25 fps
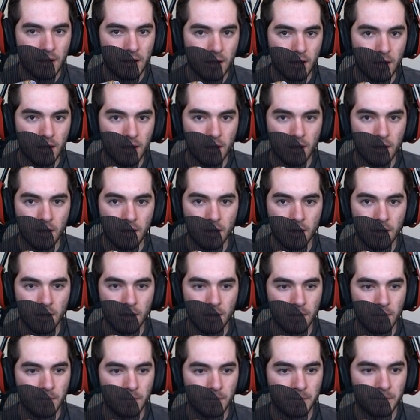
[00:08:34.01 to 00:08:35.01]
2
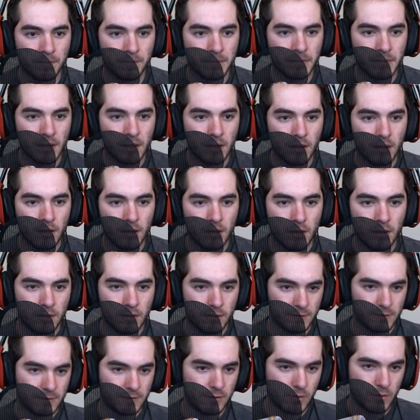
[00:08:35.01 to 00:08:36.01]

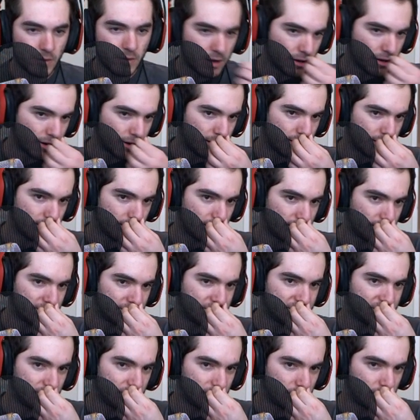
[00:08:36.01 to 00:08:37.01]
Augite, like
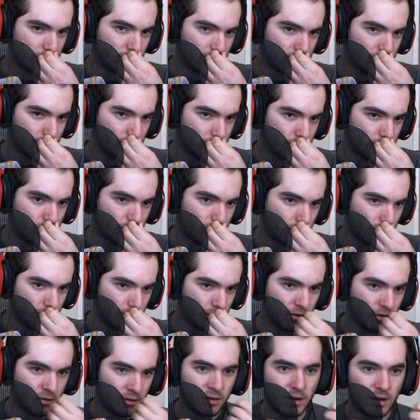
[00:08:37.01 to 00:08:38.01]
so.
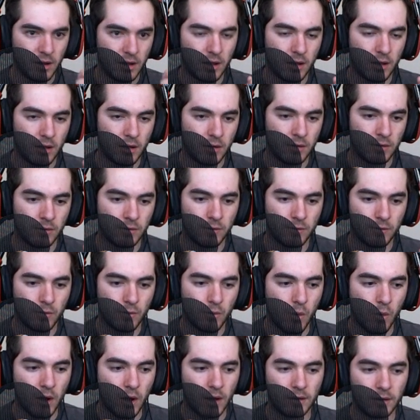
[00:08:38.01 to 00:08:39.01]
1 and
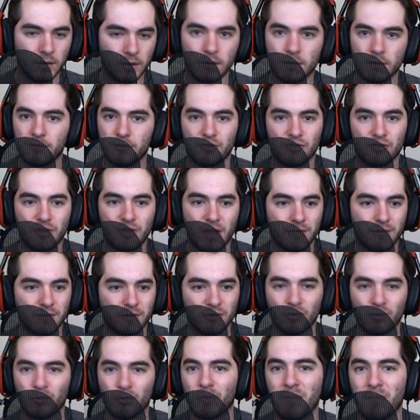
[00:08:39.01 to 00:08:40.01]
1. Just having
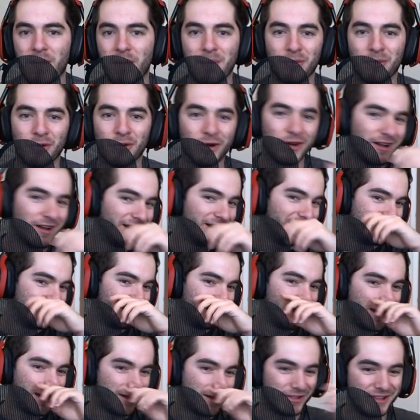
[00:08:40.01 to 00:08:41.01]
to remember
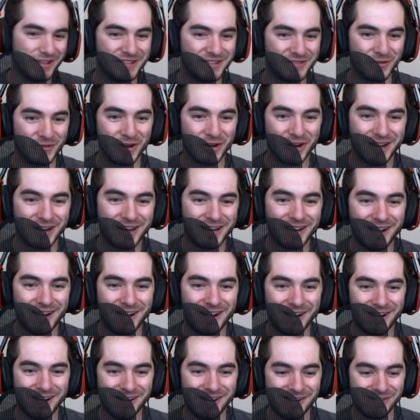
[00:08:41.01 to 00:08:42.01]
how these work.
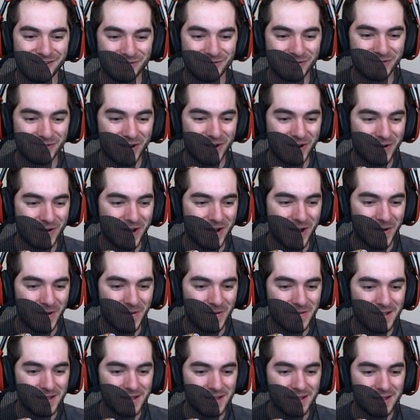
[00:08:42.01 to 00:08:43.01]

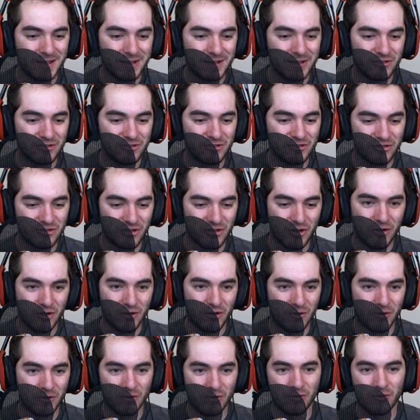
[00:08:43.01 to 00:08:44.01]
Okay,
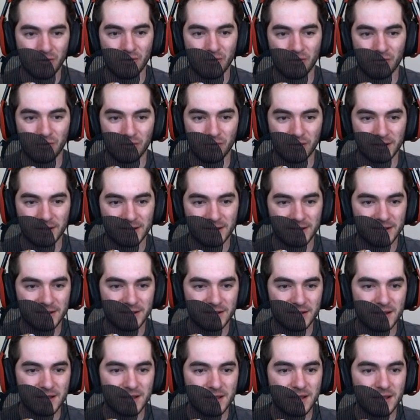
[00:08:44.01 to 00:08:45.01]
so let's
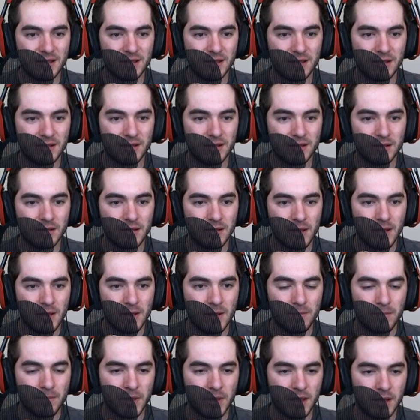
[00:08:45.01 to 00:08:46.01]
see.
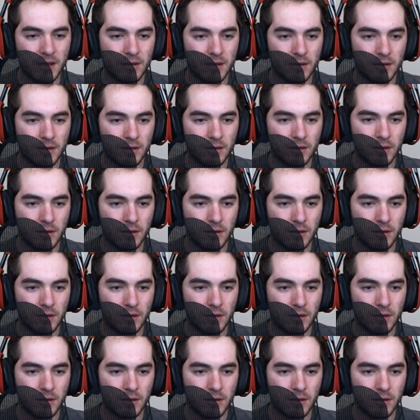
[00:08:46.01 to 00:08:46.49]
Pink,